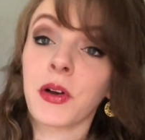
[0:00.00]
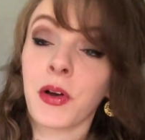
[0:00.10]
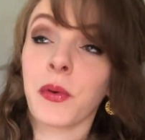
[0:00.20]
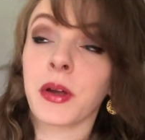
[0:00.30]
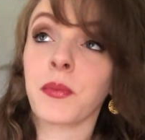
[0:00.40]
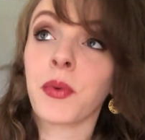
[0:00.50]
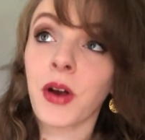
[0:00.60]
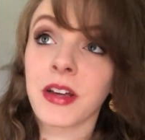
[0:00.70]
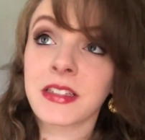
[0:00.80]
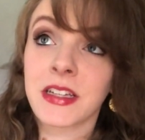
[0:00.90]
going
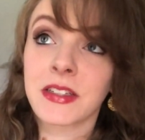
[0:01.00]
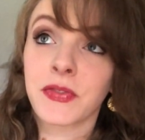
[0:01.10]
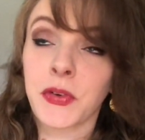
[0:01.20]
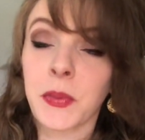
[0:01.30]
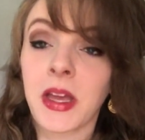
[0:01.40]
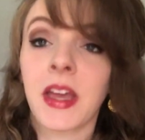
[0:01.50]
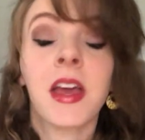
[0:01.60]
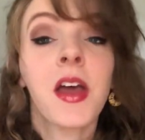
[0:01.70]
process for me,